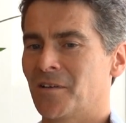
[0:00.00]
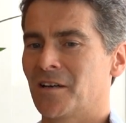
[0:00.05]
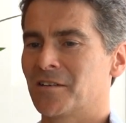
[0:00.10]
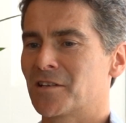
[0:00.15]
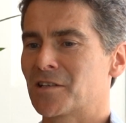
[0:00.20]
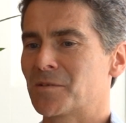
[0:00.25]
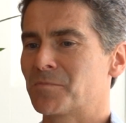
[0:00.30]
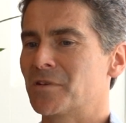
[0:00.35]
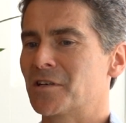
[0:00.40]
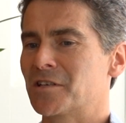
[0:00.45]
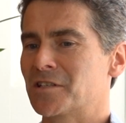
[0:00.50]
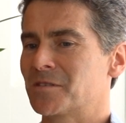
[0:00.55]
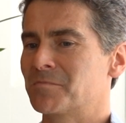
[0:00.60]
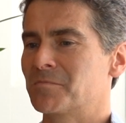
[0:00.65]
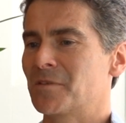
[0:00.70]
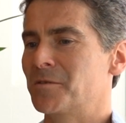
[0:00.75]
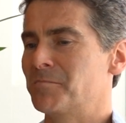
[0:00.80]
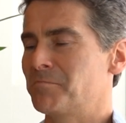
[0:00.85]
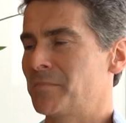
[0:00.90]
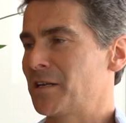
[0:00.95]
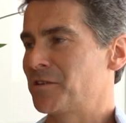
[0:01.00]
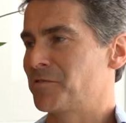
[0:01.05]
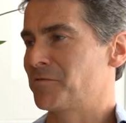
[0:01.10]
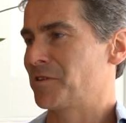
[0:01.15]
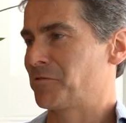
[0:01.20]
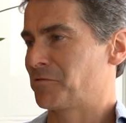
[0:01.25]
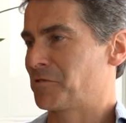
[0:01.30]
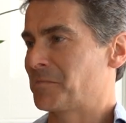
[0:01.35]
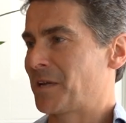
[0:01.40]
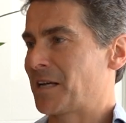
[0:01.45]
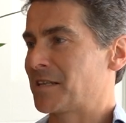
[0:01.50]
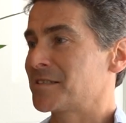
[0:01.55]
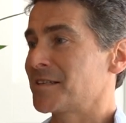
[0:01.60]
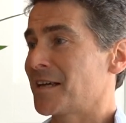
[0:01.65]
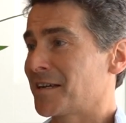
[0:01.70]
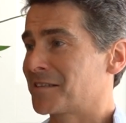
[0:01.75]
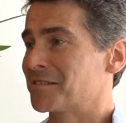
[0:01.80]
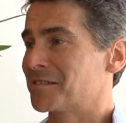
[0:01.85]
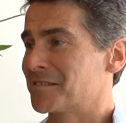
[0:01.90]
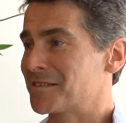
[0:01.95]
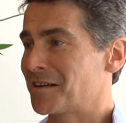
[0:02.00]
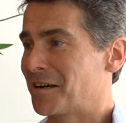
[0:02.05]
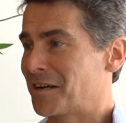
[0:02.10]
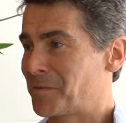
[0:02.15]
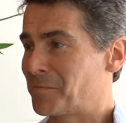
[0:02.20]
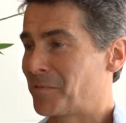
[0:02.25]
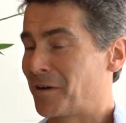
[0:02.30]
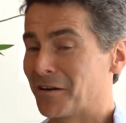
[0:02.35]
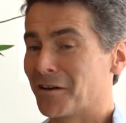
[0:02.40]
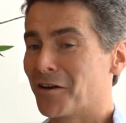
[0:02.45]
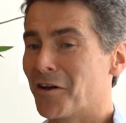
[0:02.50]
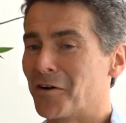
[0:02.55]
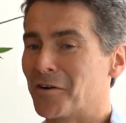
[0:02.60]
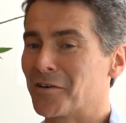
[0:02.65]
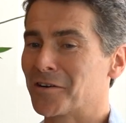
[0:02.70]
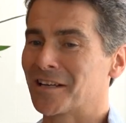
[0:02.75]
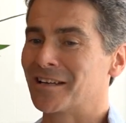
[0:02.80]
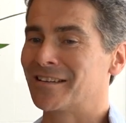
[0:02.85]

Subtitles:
another person might benefit from that second type a lot